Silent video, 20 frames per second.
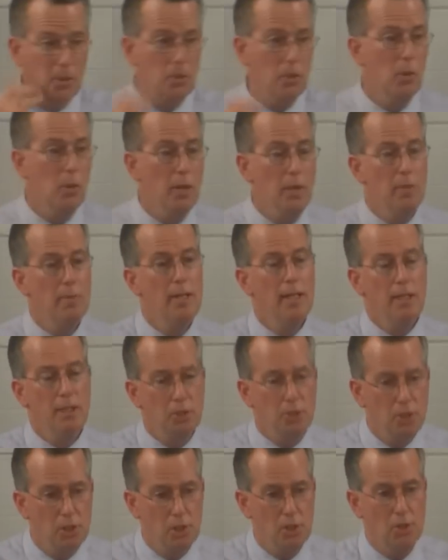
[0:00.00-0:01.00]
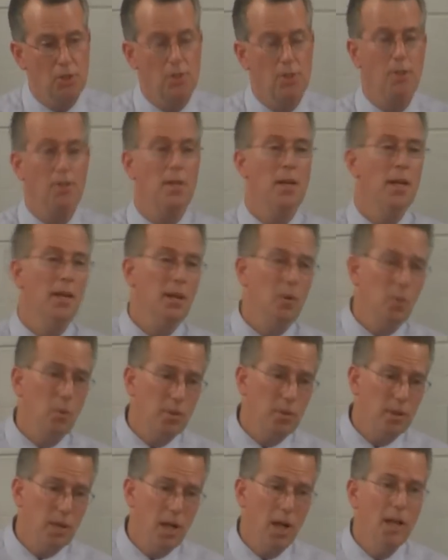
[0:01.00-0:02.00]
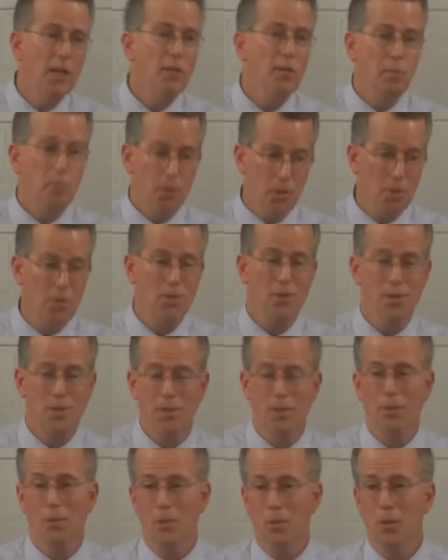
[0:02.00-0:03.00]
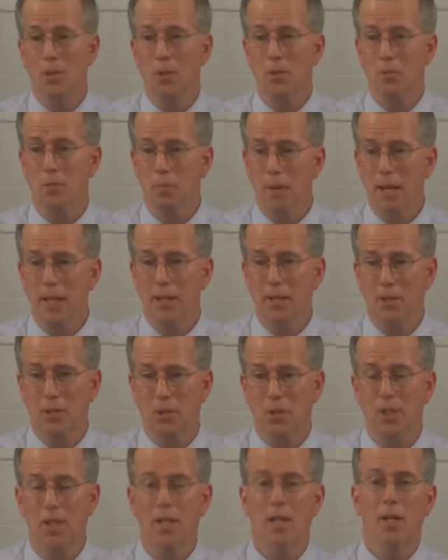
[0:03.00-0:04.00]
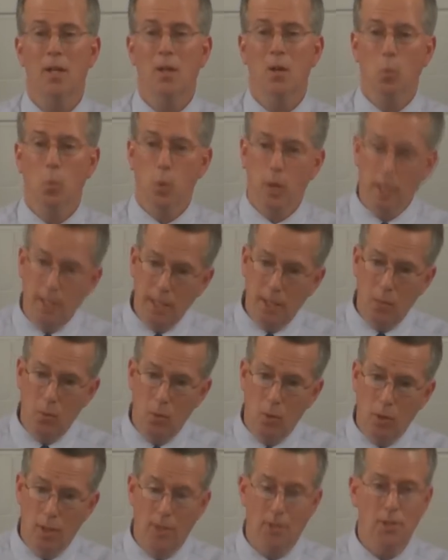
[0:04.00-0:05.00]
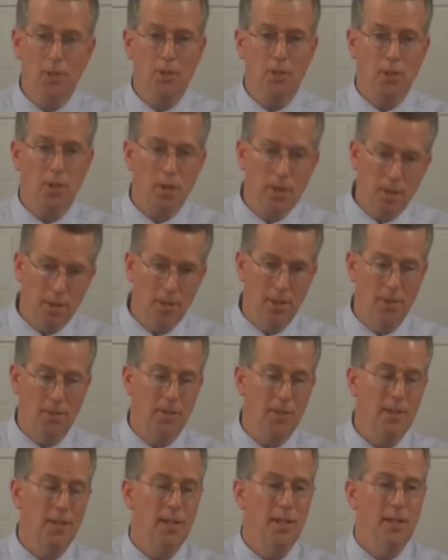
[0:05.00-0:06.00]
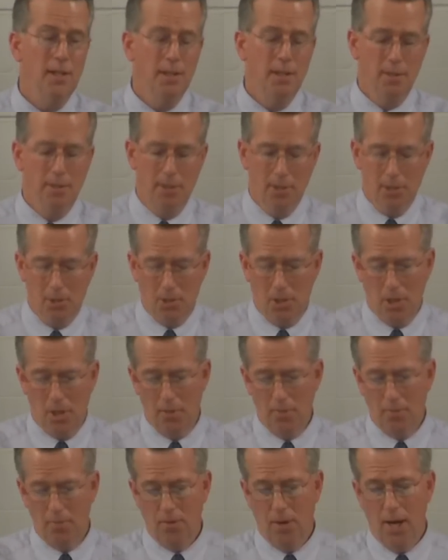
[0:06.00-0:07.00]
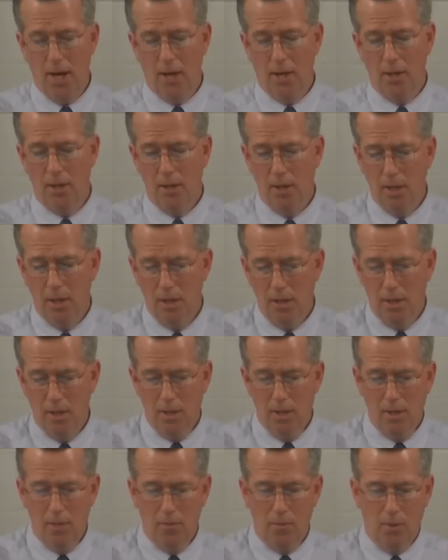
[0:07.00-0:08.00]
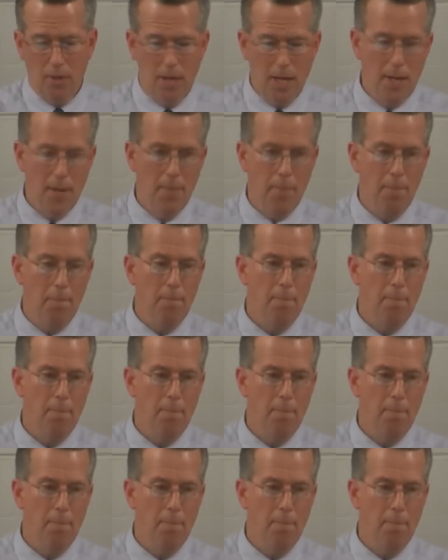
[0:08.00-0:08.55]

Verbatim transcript: it's going to be consistent with the kind of person that the Lord has made us. What He wants is a heart that is on fire for Him.